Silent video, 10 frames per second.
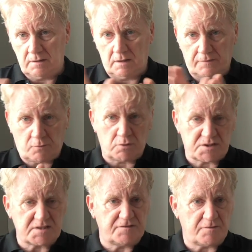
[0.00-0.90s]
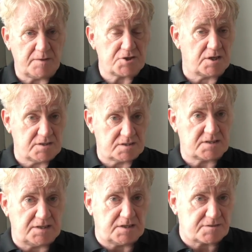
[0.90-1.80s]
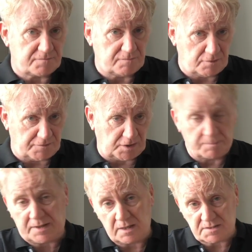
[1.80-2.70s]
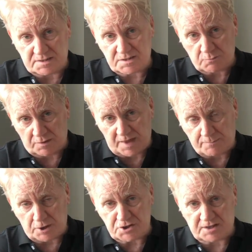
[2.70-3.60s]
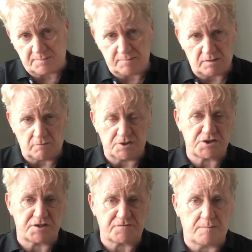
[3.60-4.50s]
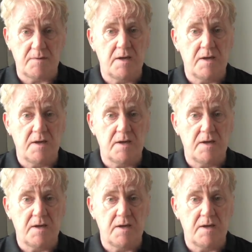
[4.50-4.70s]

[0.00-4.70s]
of course, this information exists in this Novillo because this is where that project originates from.